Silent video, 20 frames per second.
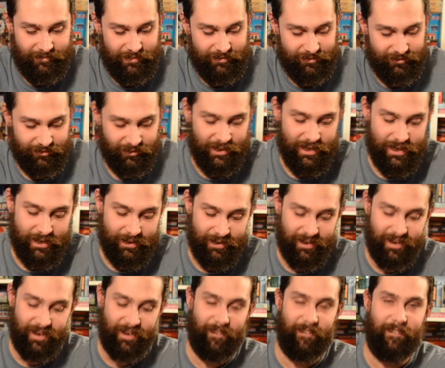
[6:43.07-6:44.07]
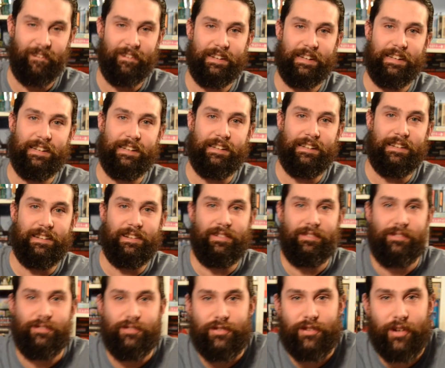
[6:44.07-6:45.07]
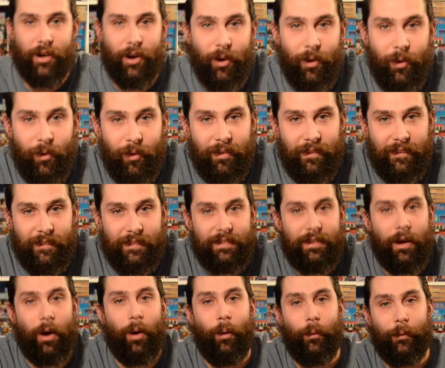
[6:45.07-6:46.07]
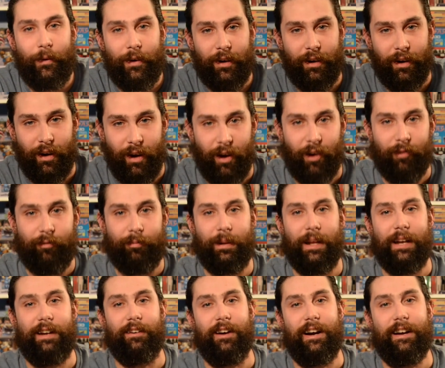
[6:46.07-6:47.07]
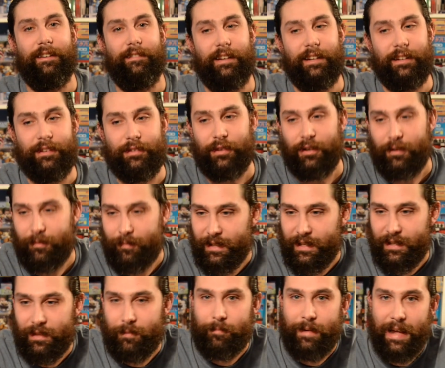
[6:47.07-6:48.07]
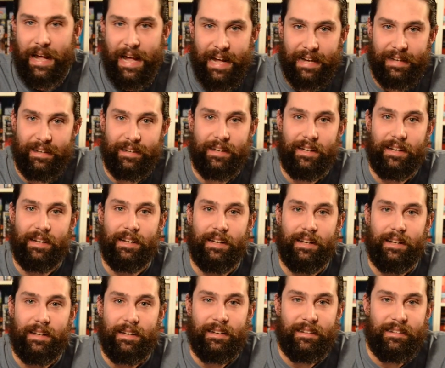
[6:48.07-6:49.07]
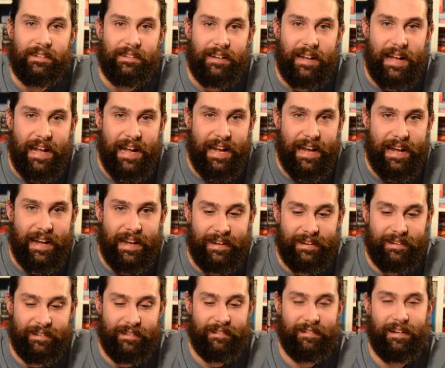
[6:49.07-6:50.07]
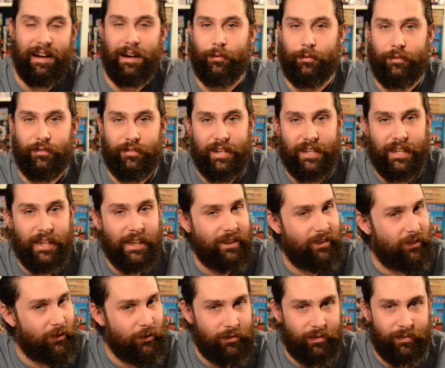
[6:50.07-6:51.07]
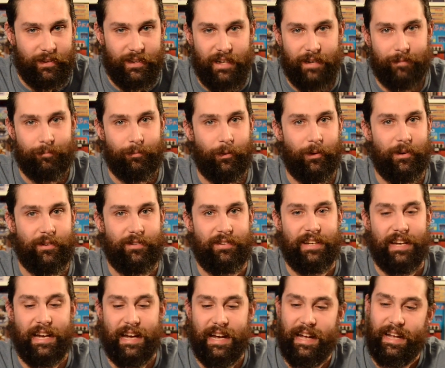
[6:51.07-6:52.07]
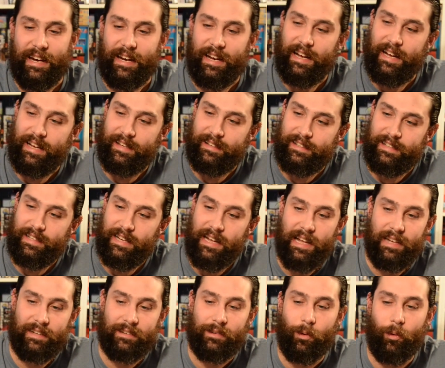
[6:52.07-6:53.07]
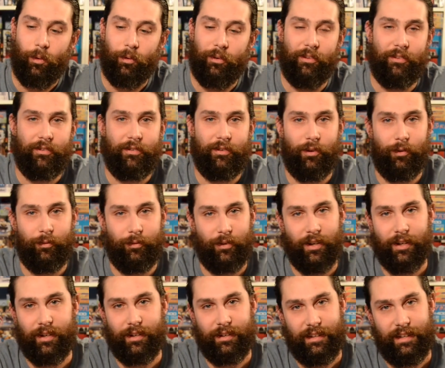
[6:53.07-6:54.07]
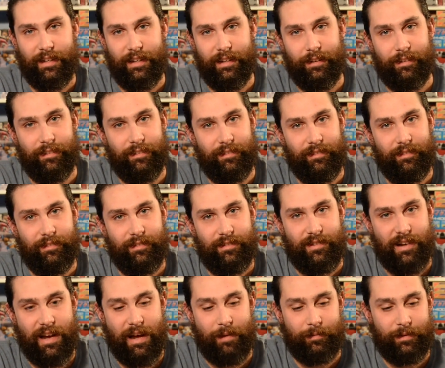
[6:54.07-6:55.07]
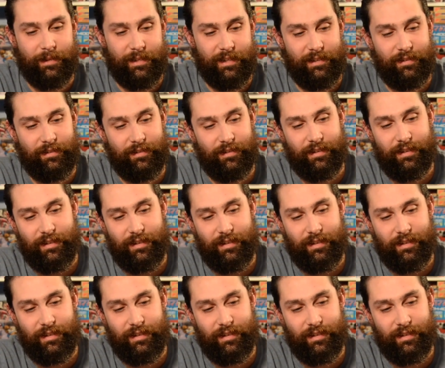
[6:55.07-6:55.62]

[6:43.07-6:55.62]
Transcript: what do you know? Joe, the owner of PlayRaven, took me in the back and I was digging through some of the imports he had, and he had gold and silver in Japanese.